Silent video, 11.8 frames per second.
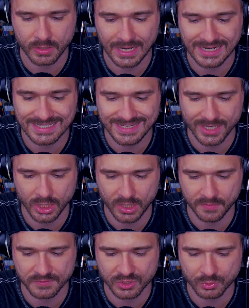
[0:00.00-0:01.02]
idea
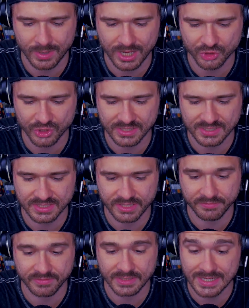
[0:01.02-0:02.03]
of scratch and
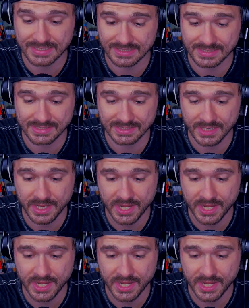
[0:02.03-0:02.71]
sniff discs.